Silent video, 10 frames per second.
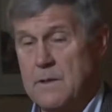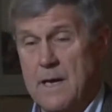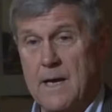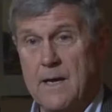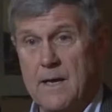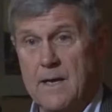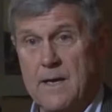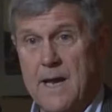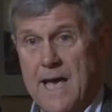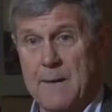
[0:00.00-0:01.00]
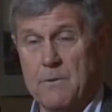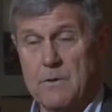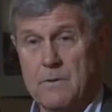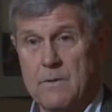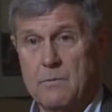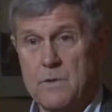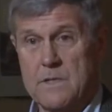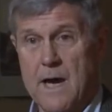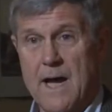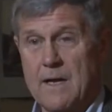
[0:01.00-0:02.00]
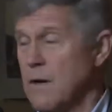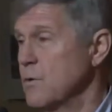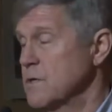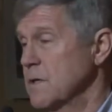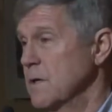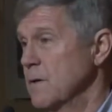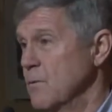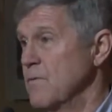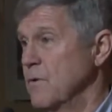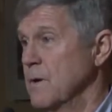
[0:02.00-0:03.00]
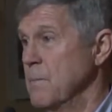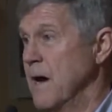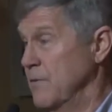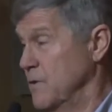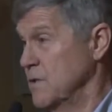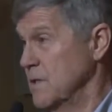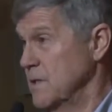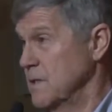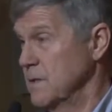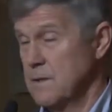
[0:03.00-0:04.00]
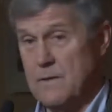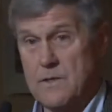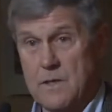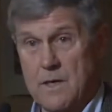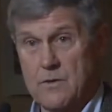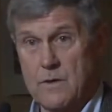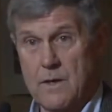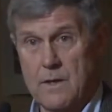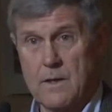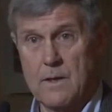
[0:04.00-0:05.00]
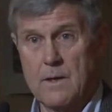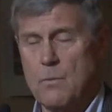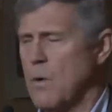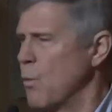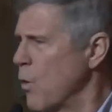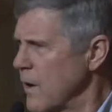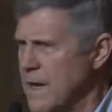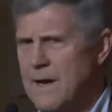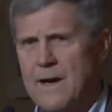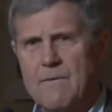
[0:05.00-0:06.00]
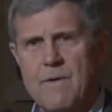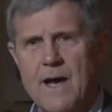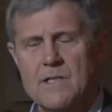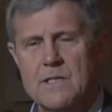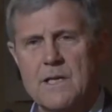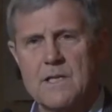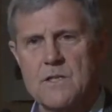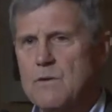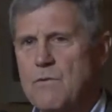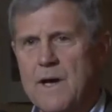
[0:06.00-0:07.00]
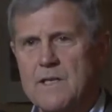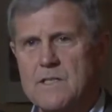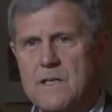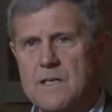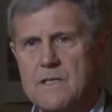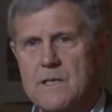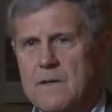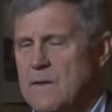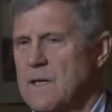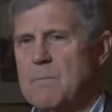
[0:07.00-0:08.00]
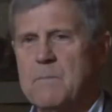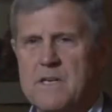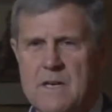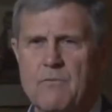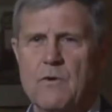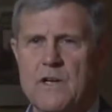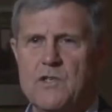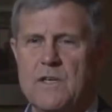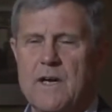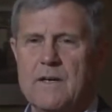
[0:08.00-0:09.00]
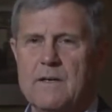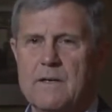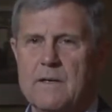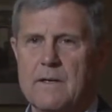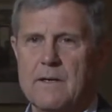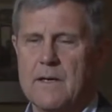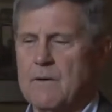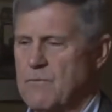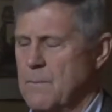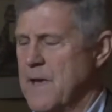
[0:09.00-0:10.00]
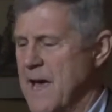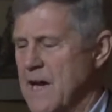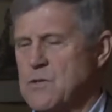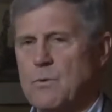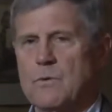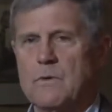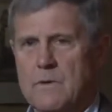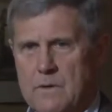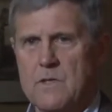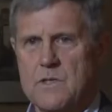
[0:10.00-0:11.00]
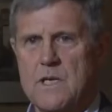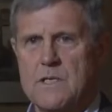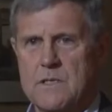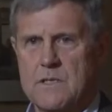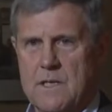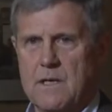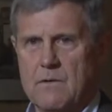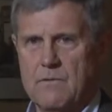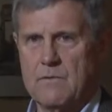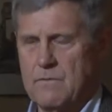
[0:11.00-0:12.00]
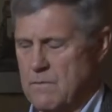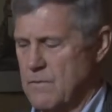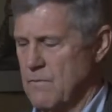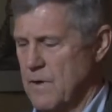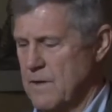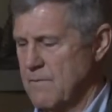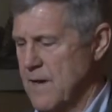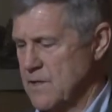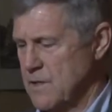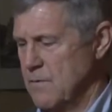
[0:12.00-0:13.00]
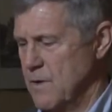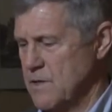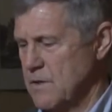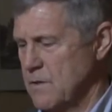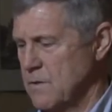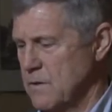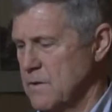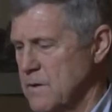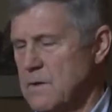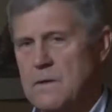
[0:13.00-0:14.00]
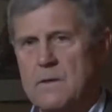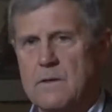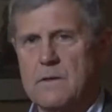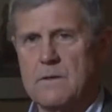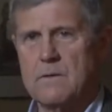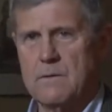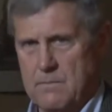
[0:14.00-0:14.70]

had an animal that was diagnosed with foot and mouth disease in this country. We're working on vaccines, new vaccines that can be differentiated uh, from the actual disease itself. If, if you find the vaccine residue, you can, you can